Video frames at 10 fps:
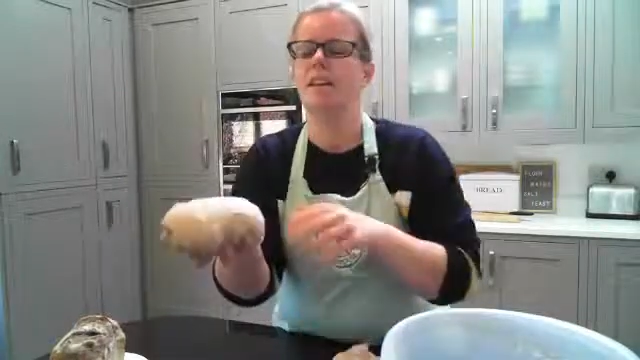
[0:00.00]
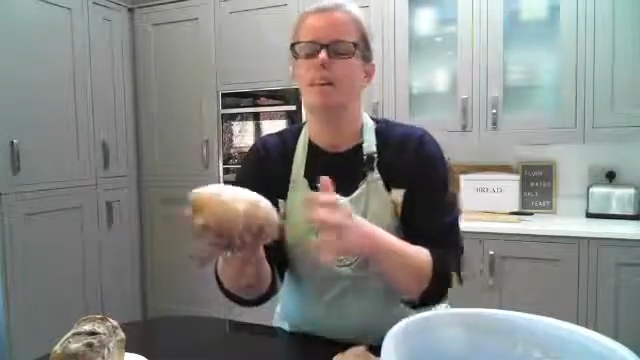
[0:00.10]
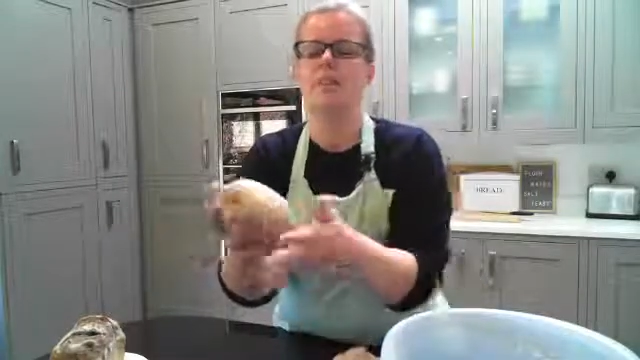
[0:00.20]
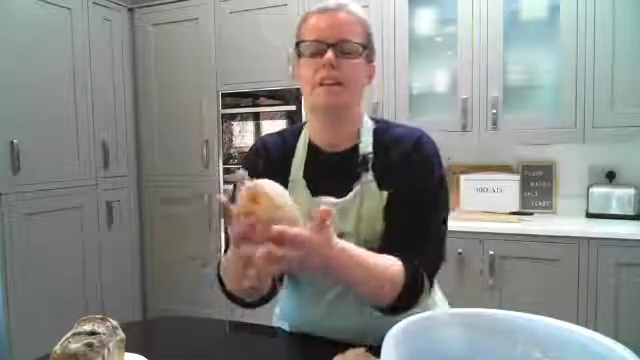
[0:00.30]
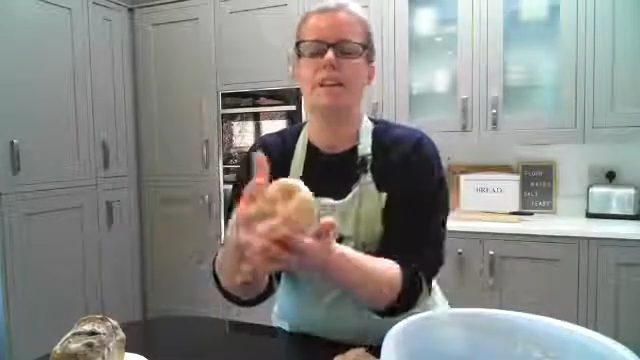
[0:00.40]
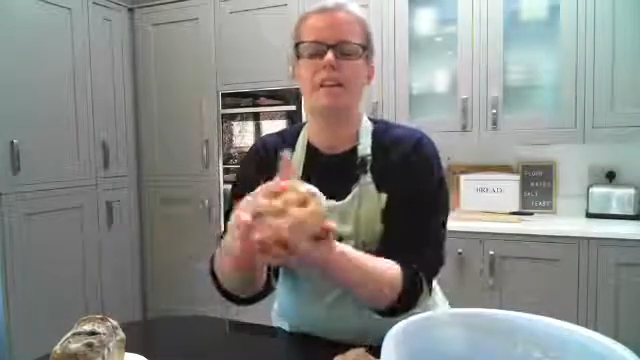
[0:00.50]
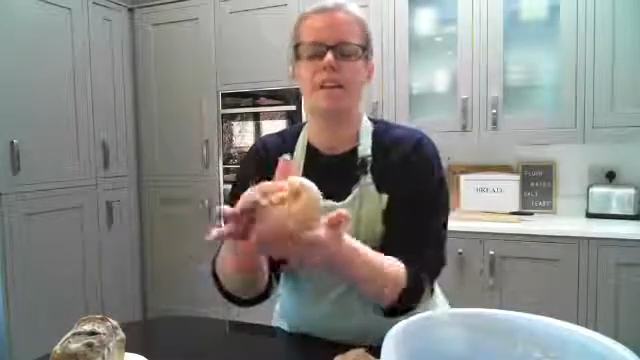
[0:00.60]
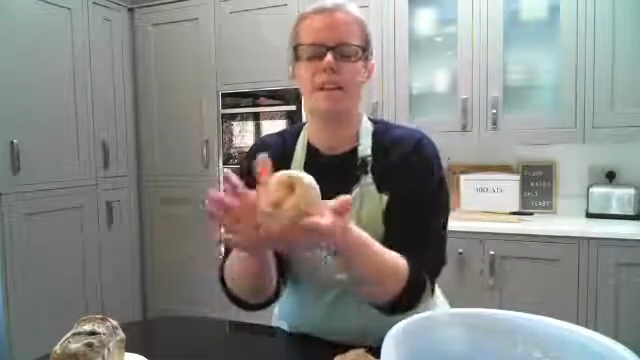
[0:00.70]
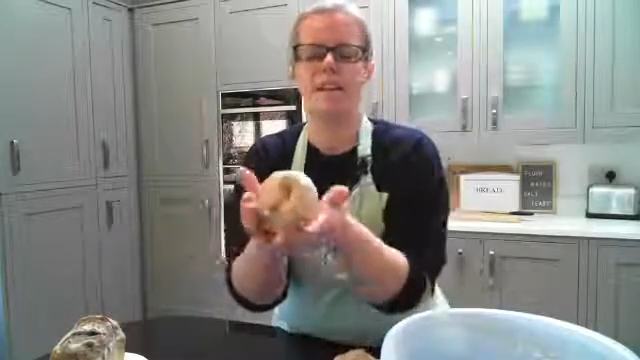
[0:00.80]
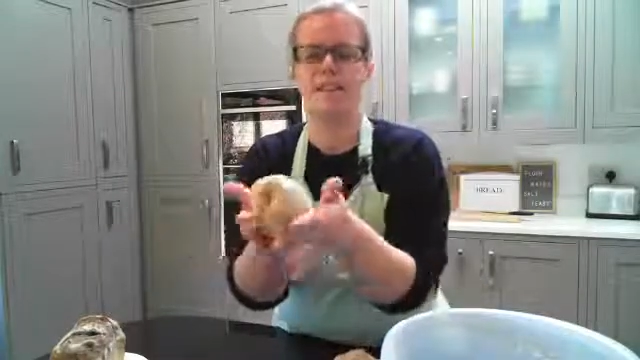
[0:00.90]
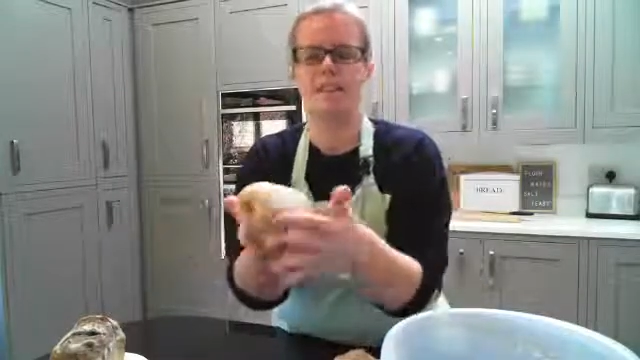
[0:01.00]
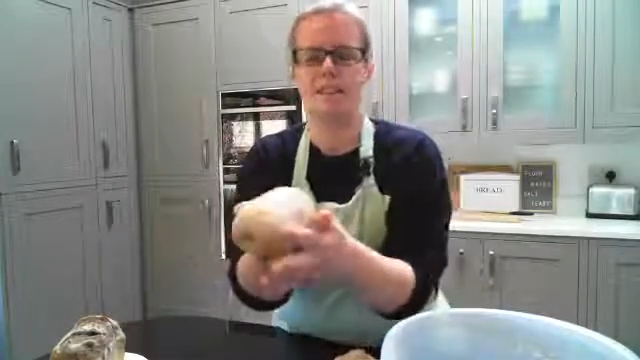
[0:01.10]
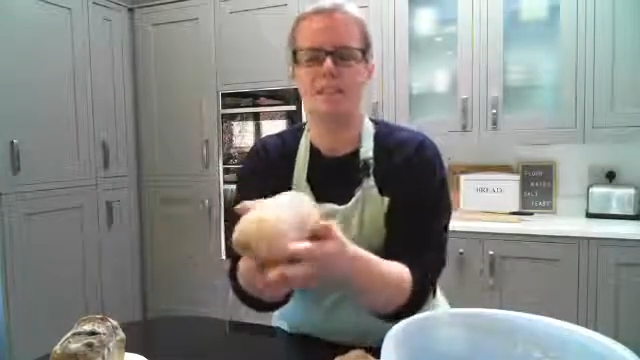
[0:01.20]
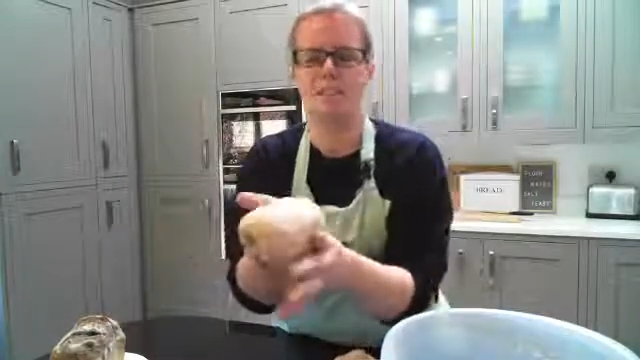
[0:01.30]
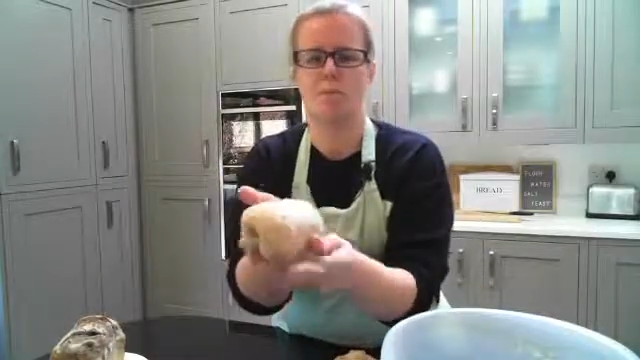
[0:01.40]
So you get that nice
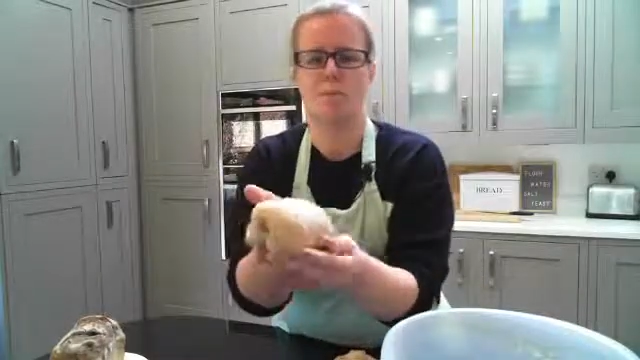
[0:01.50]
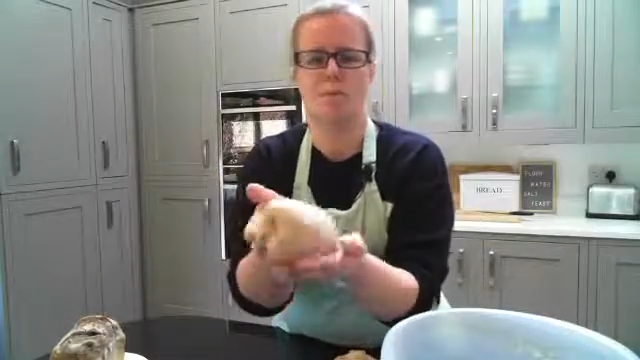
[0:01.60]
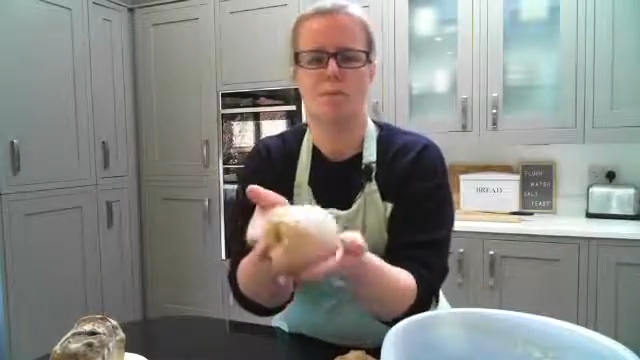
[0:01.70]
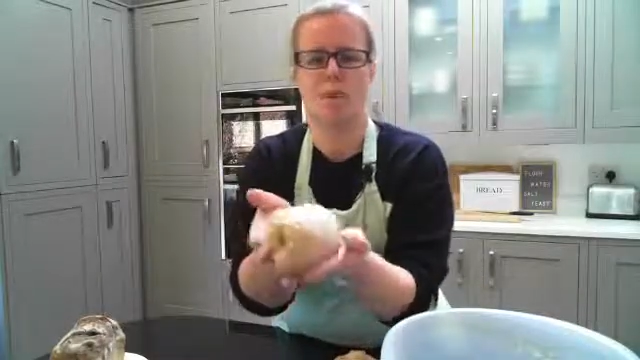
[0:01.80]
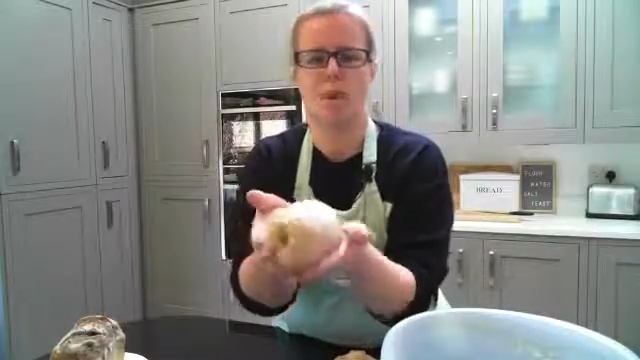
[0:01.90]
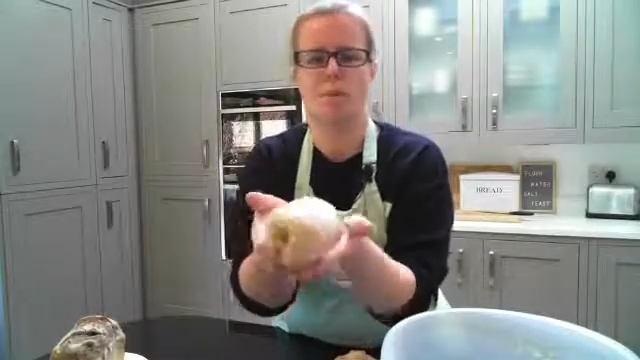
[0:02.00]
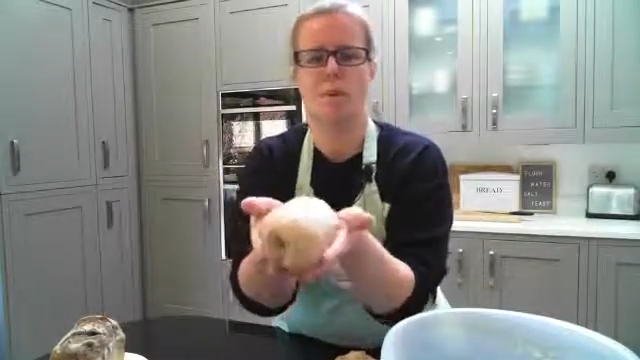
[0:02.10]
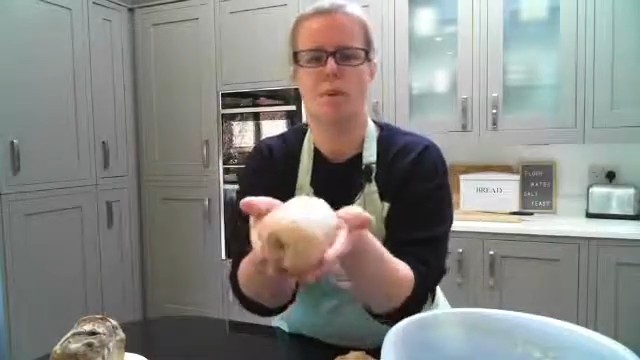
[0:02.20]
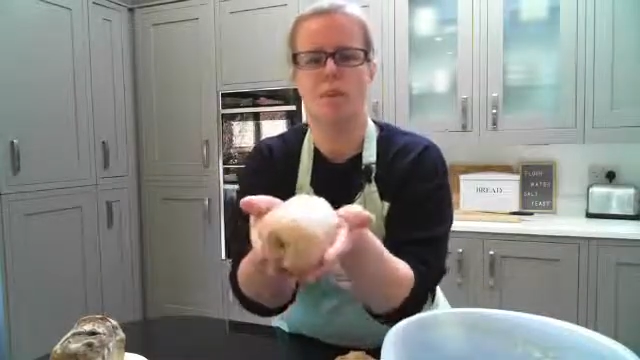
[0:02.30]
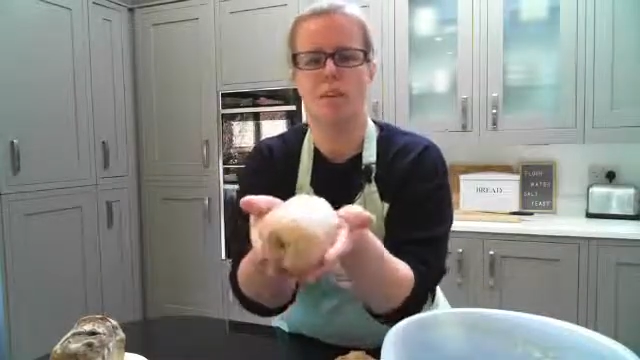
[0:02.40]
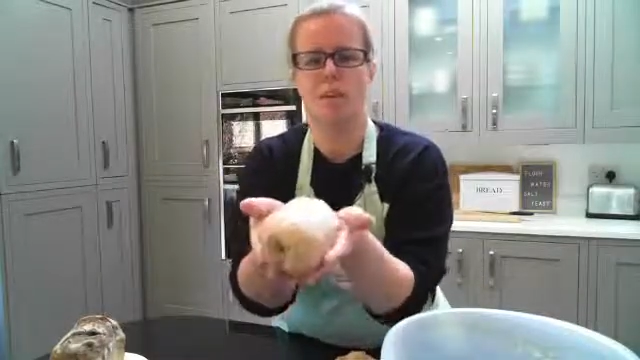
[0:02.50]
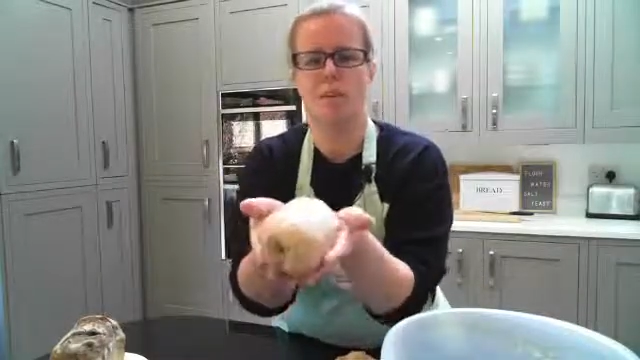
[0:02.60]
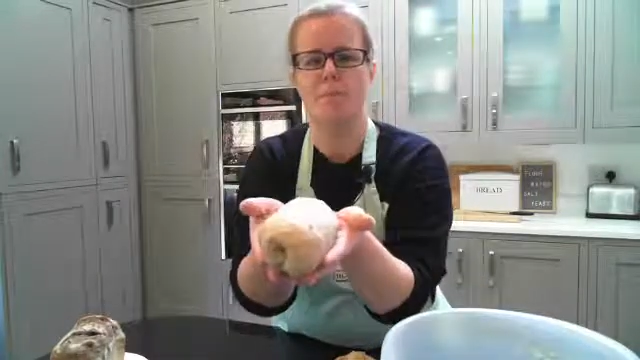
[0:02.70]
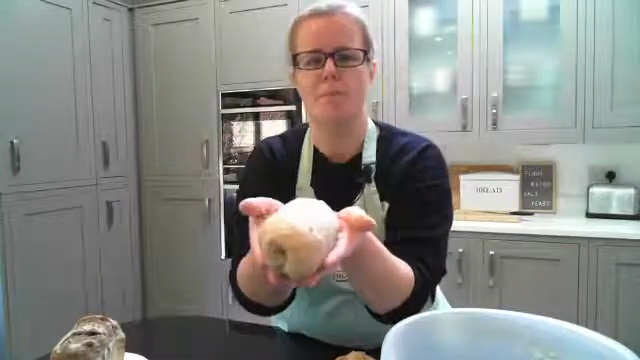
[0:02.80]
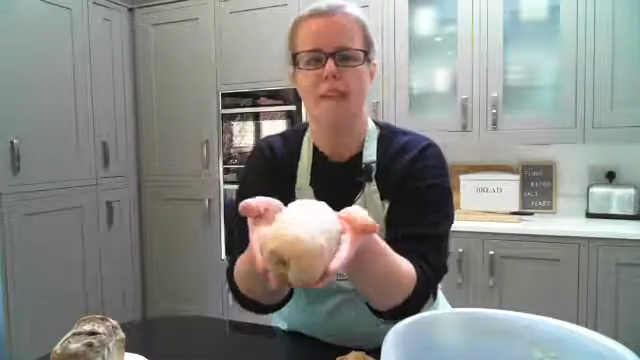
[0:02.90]
smooth top on your dough,